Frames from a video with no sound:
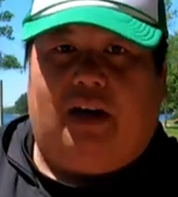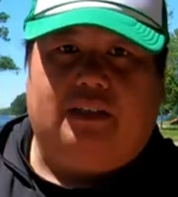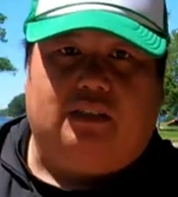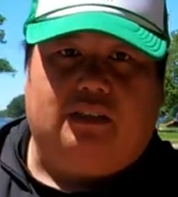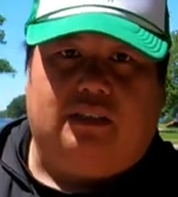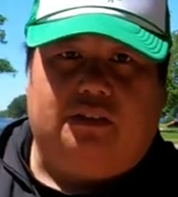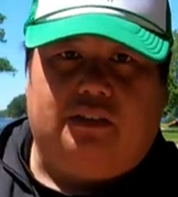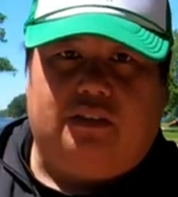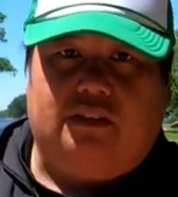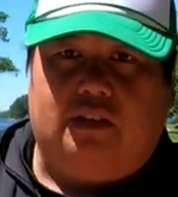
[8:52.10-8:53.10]
boxes and
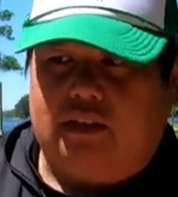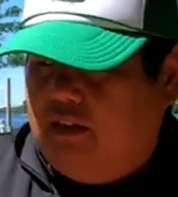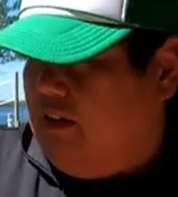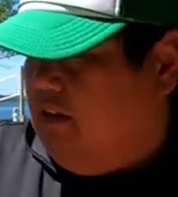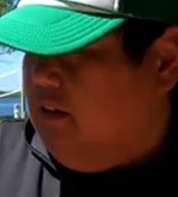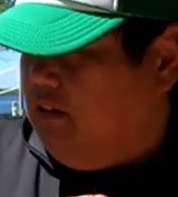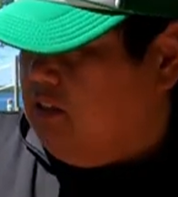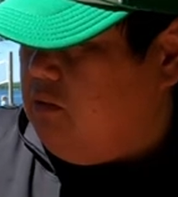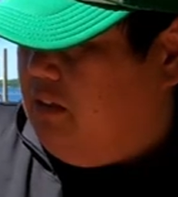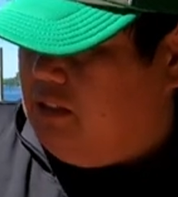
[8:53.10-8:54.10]
everything. So
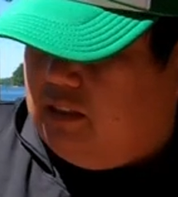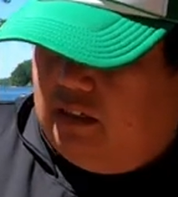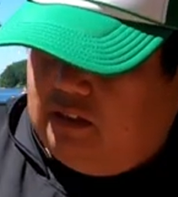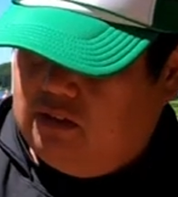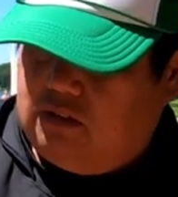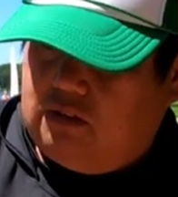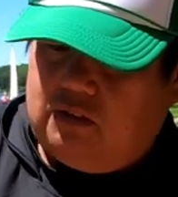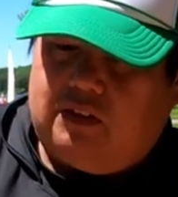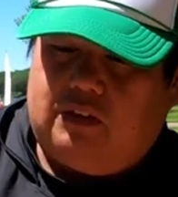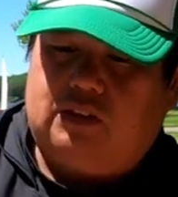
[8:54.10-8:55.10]
that's why I decided
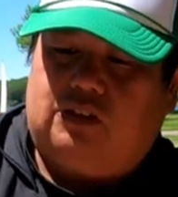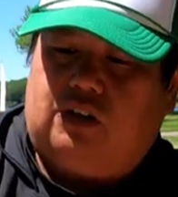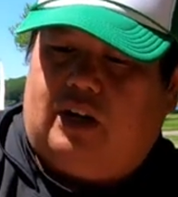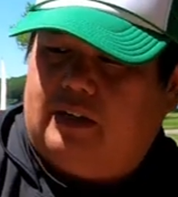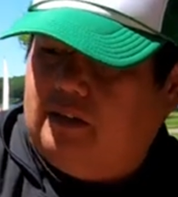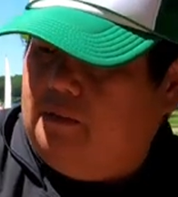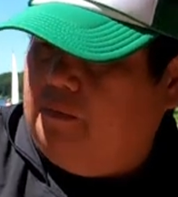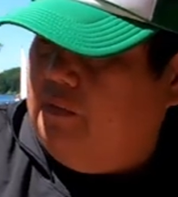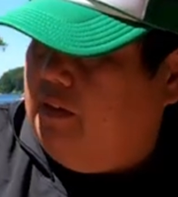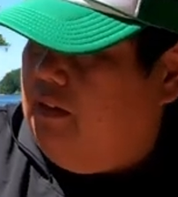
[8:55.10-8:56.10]
to give this a try.
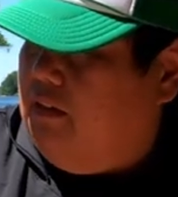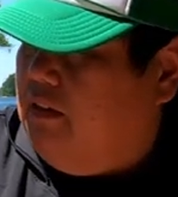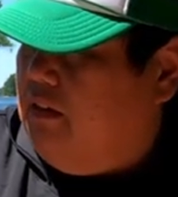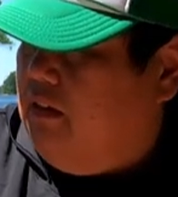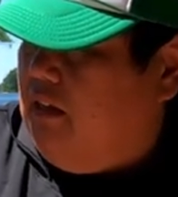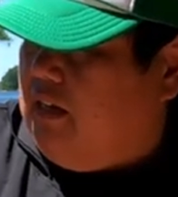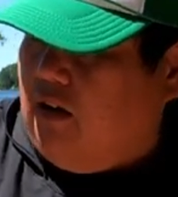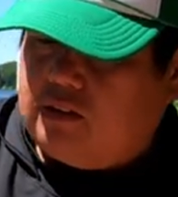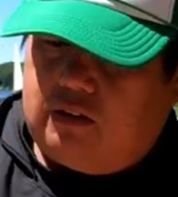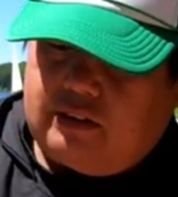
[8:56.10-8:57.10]
And
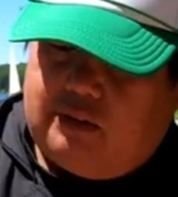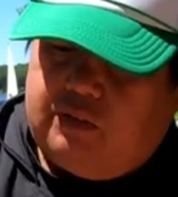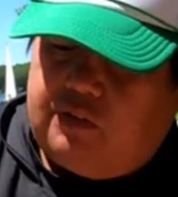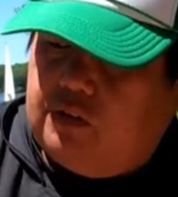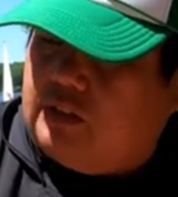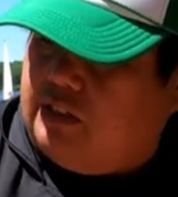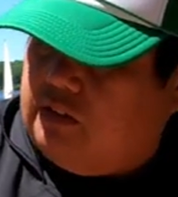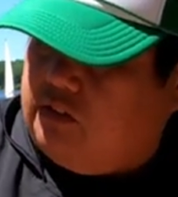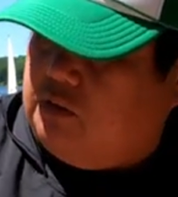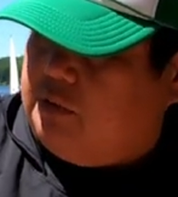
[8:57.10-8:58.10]
I also looked at reviews on
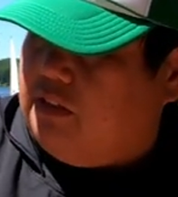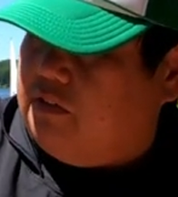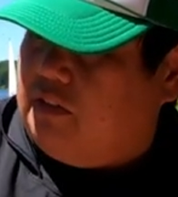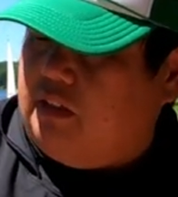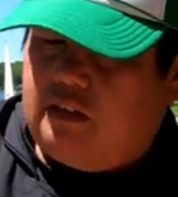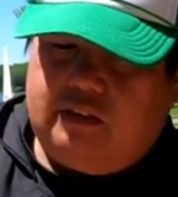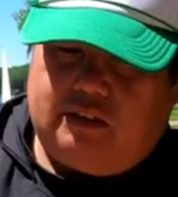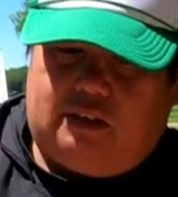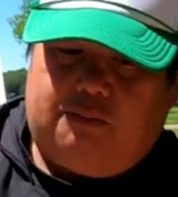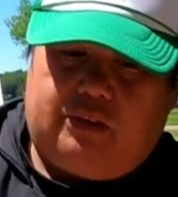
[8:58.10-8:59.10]
YouTube and everything and
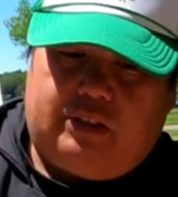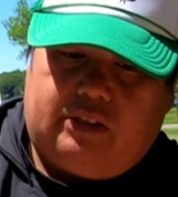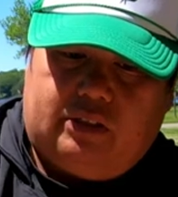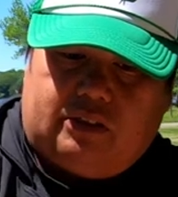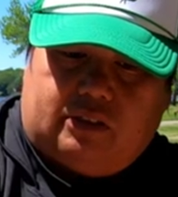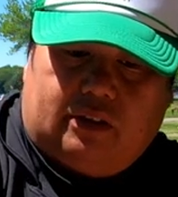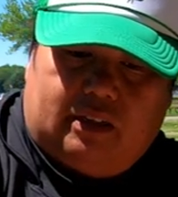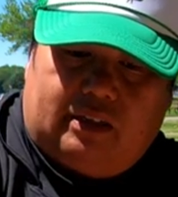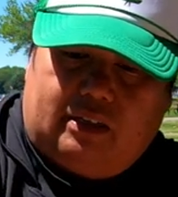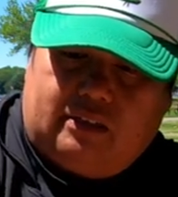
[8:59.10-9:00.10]
it seemed pretty good. So
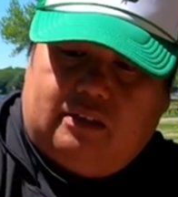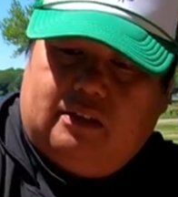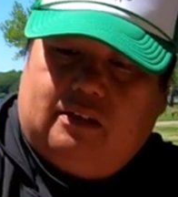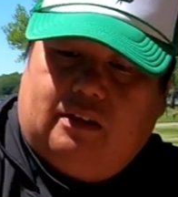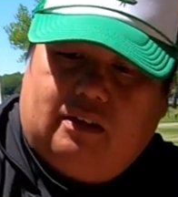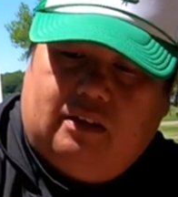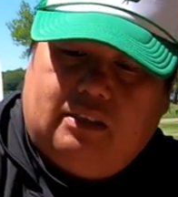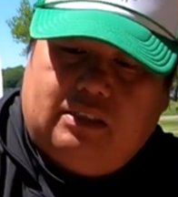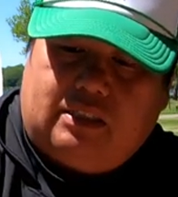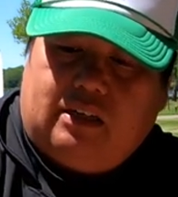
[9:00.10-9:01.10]
I didn't
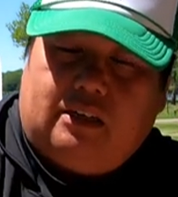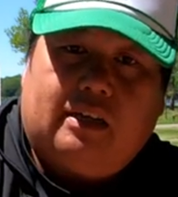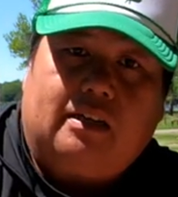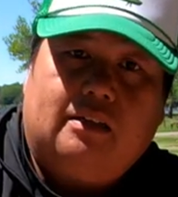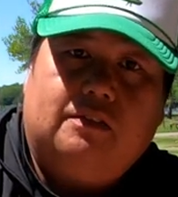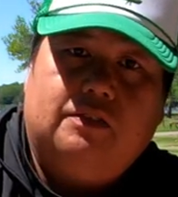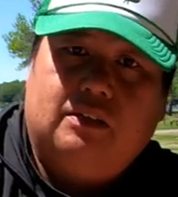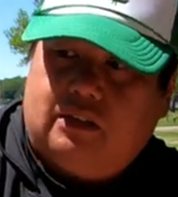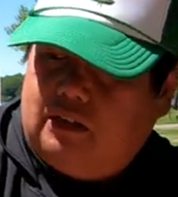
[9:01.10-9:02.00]
see any negatives.